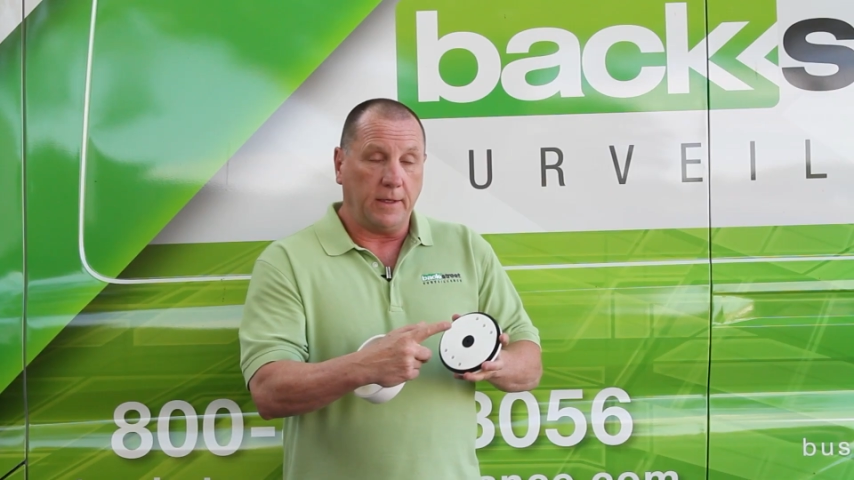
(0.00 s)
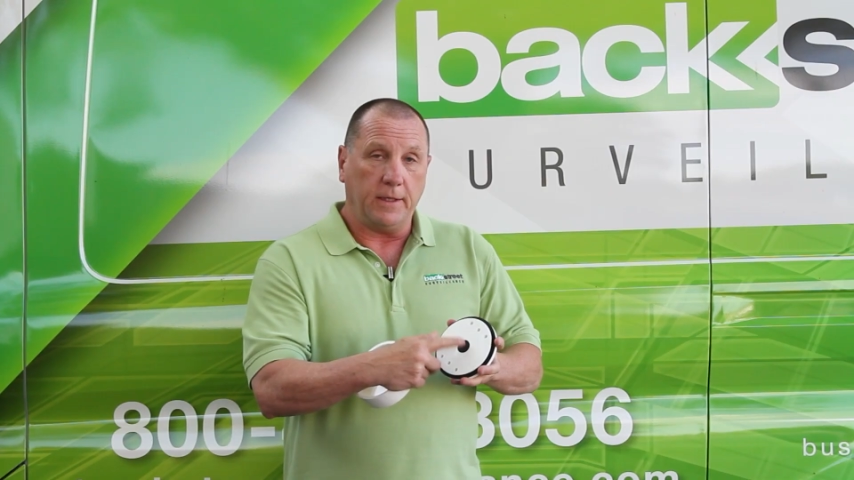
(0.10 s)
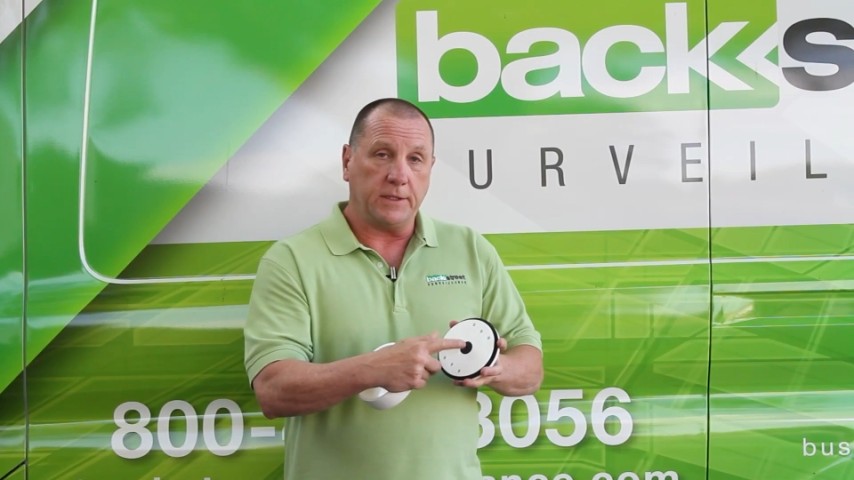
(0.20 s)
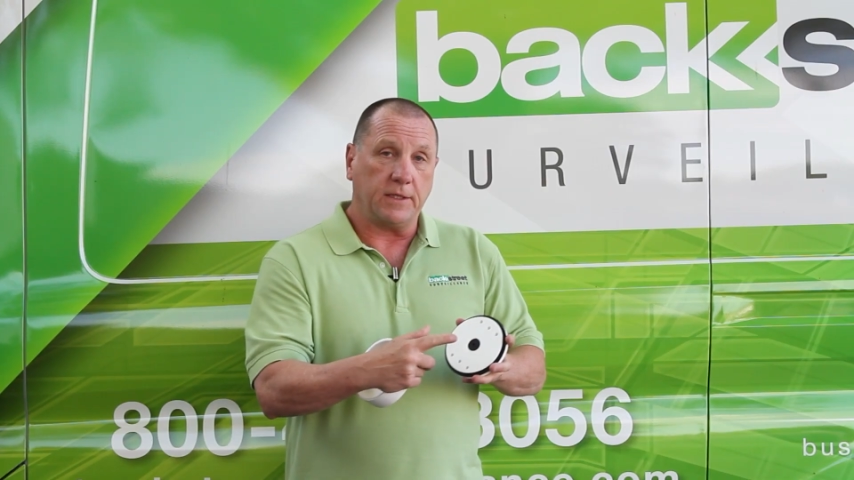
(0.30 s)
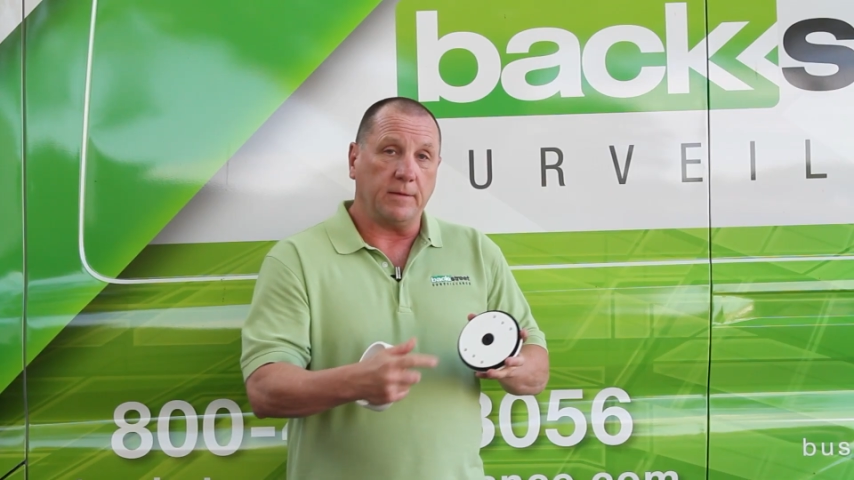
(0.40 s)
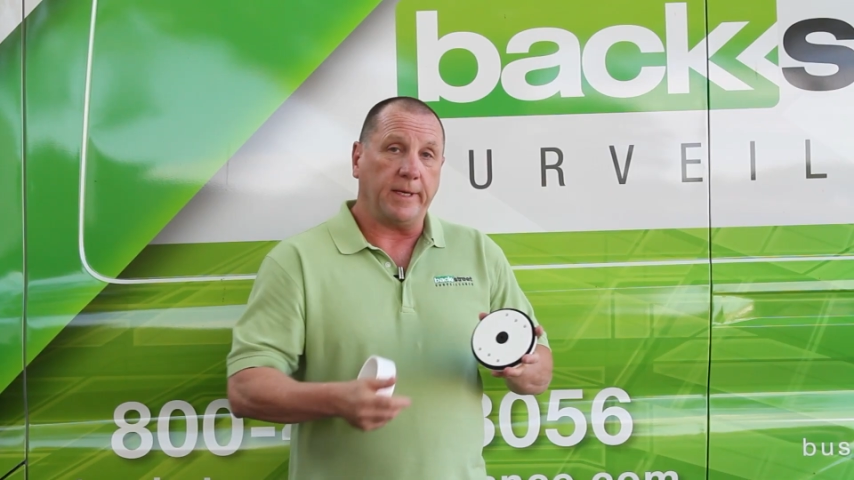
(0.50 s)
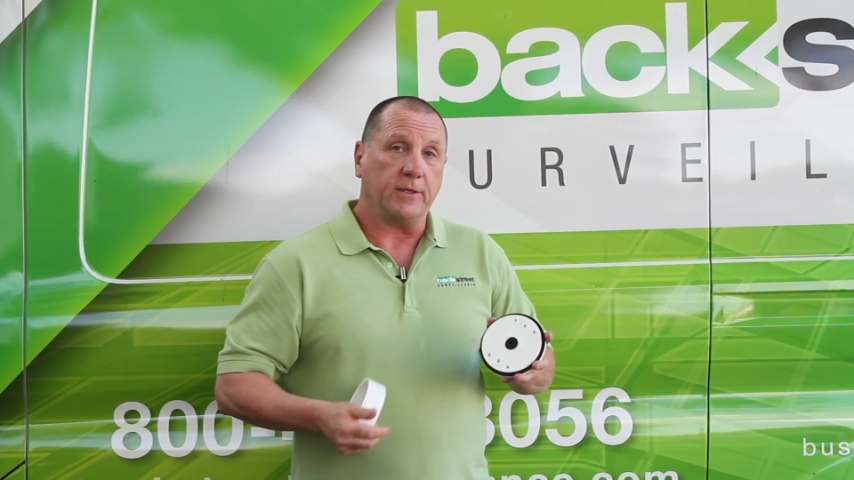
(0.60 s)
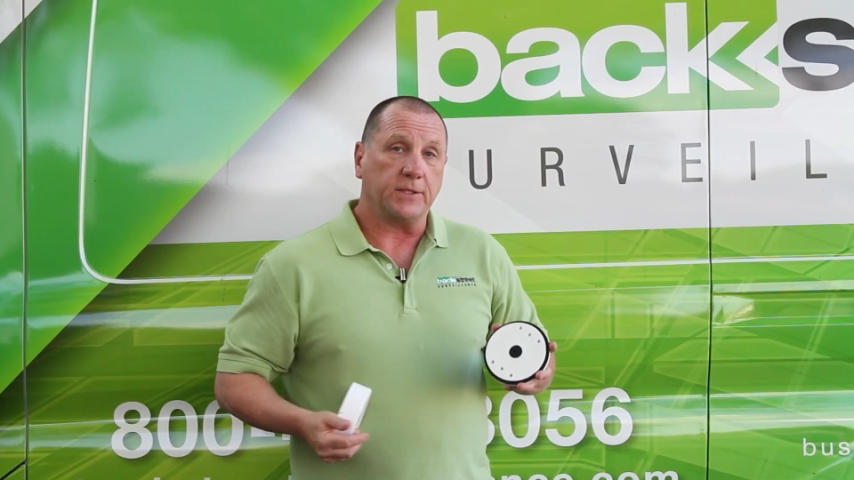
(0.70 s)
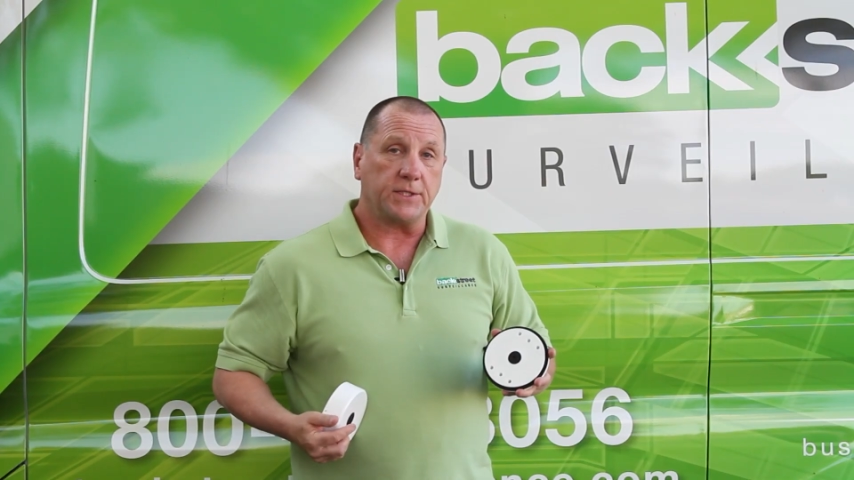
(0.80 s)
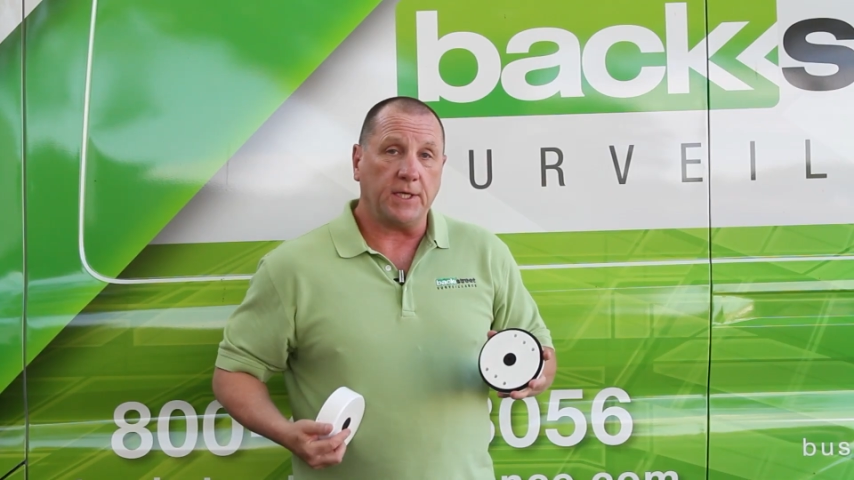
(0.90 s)
into the
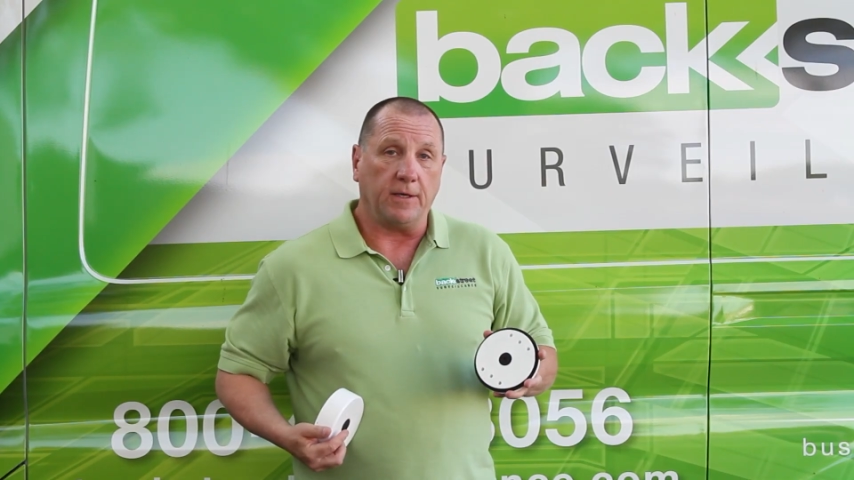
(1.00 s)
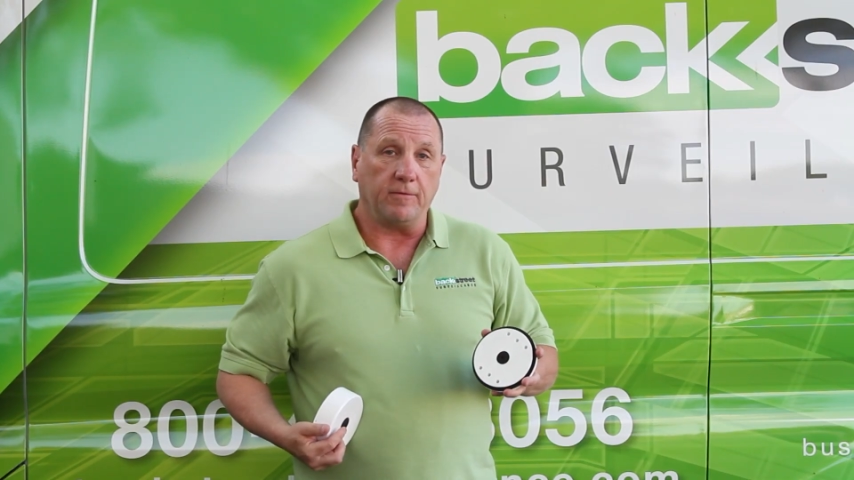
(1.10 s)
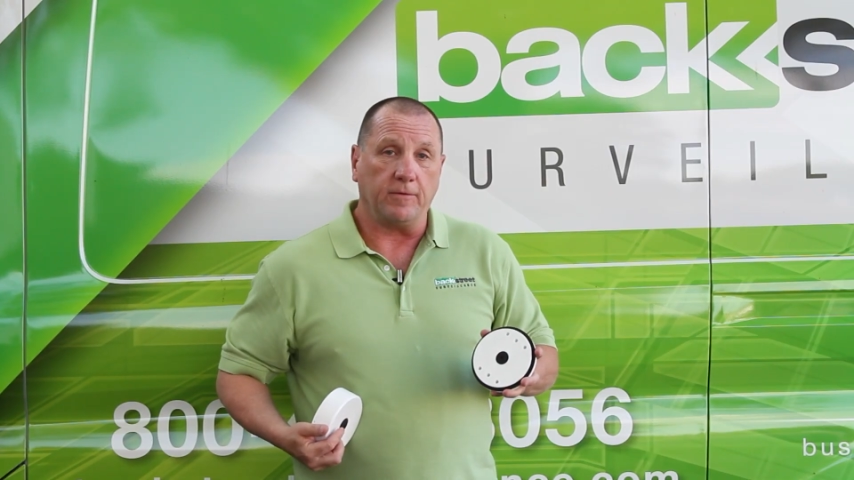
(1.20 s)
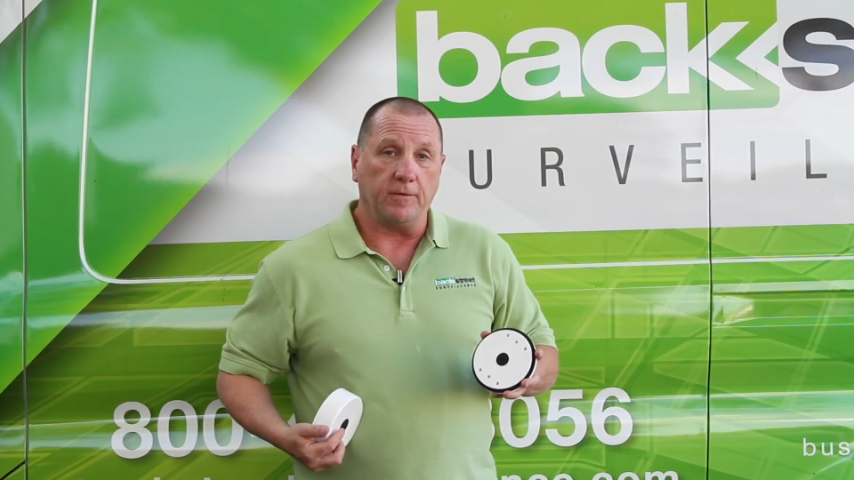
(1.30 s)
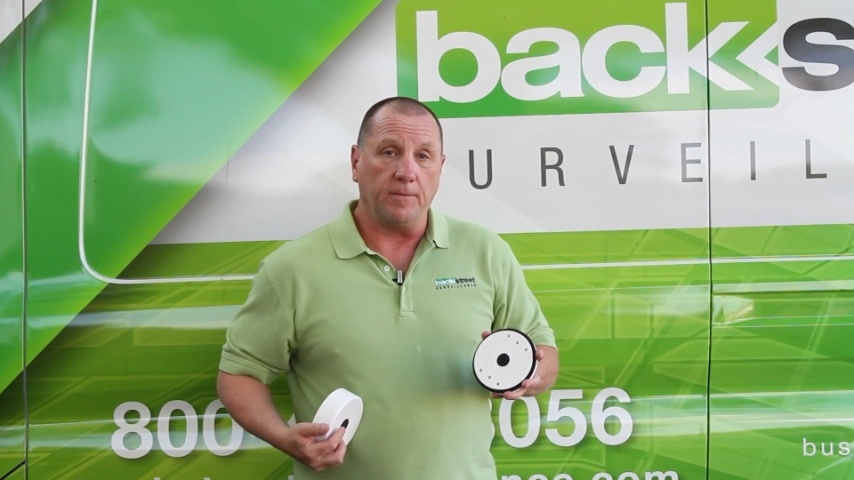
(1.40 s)
mount itself.